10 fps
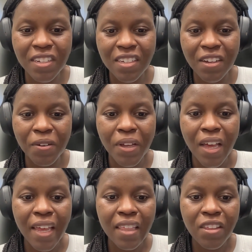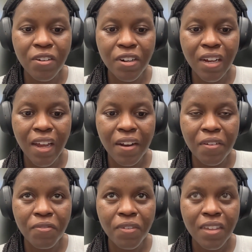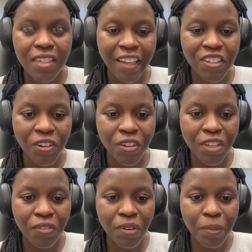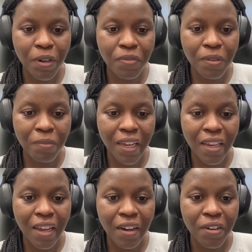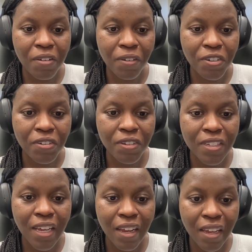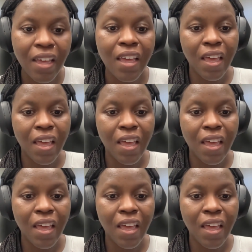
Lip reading: And so I learned kind of science early from her from like an agricultural setting.